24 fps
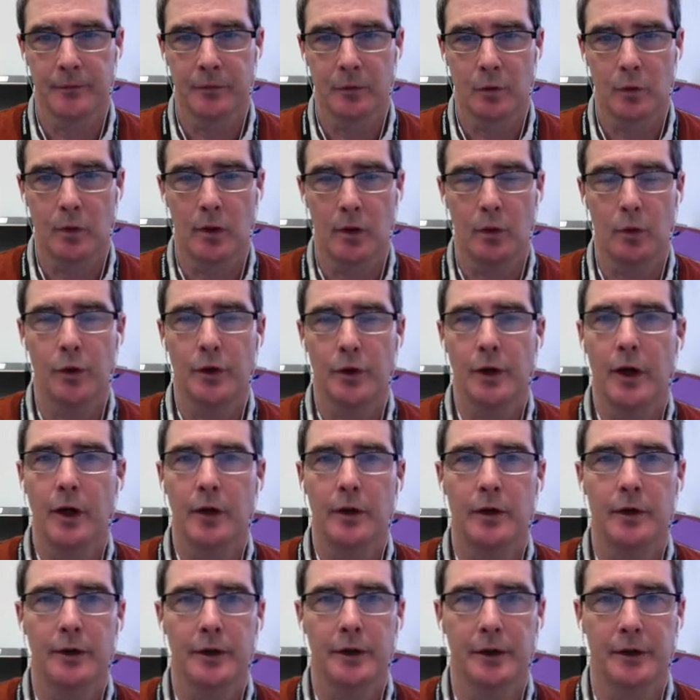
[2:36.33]
Well, we're not
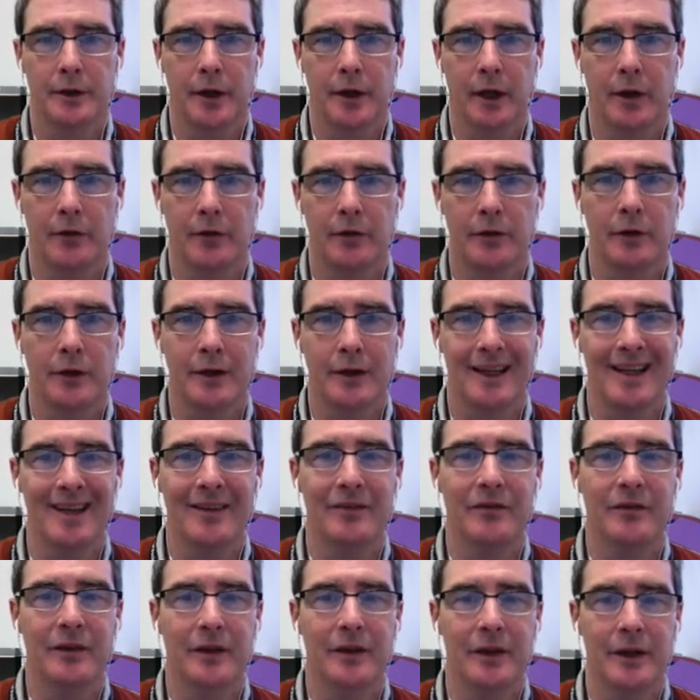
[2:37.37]
going to test an
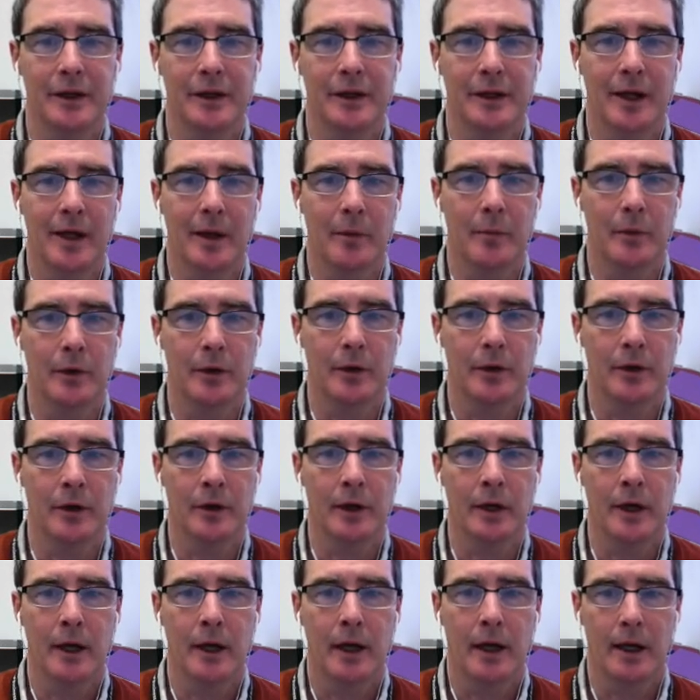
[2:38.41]
infinite number
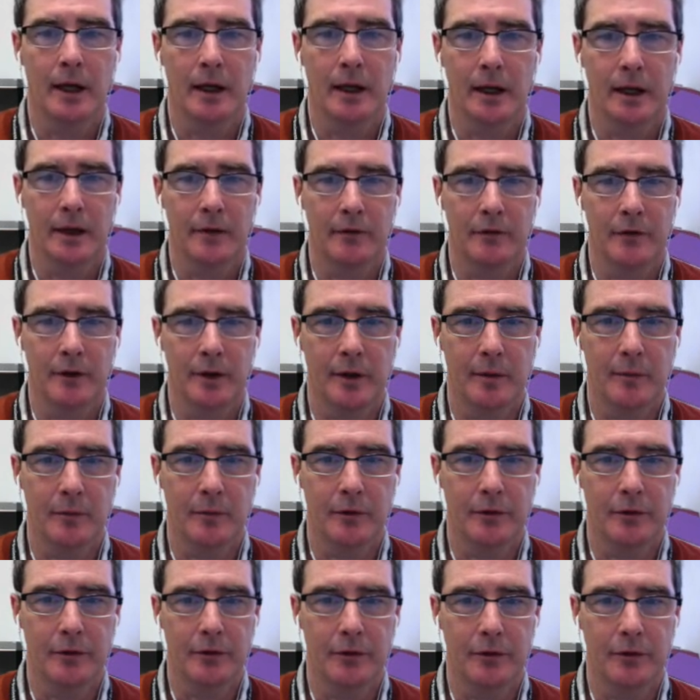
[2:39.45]
of
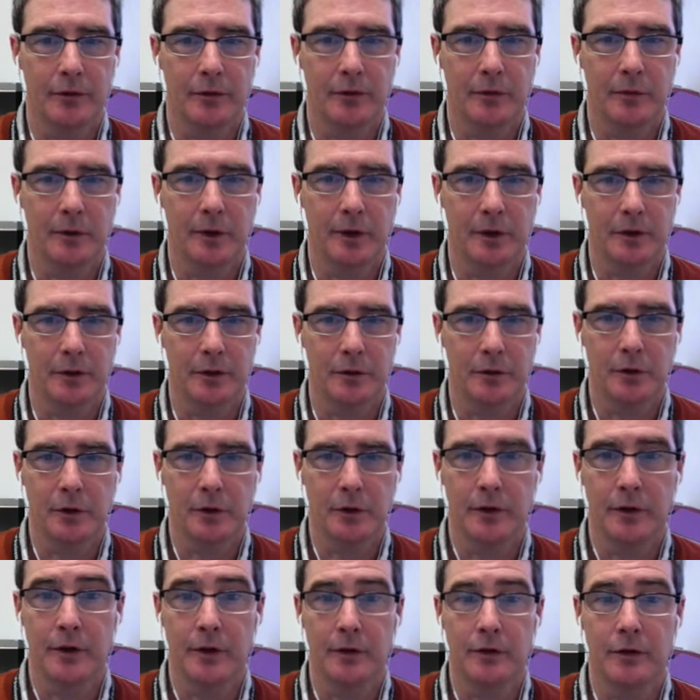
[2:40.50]
numbers just to make sure
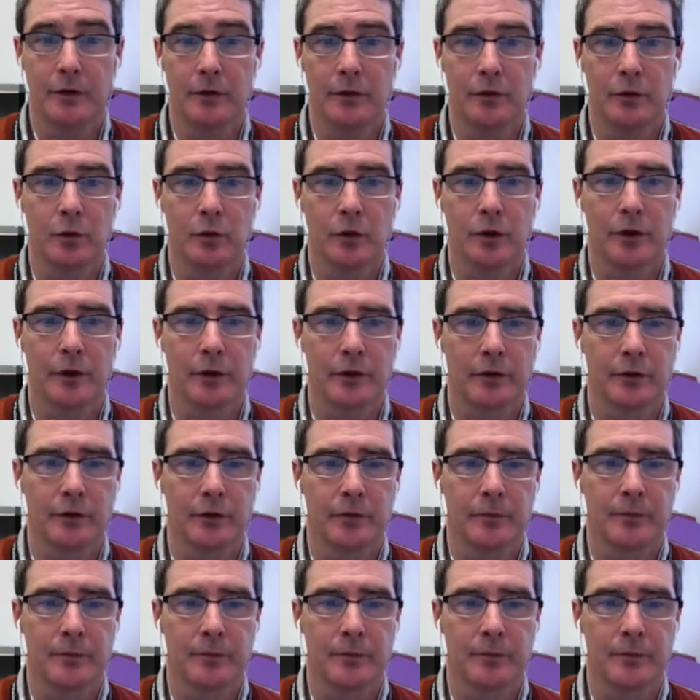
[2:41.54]
that this works.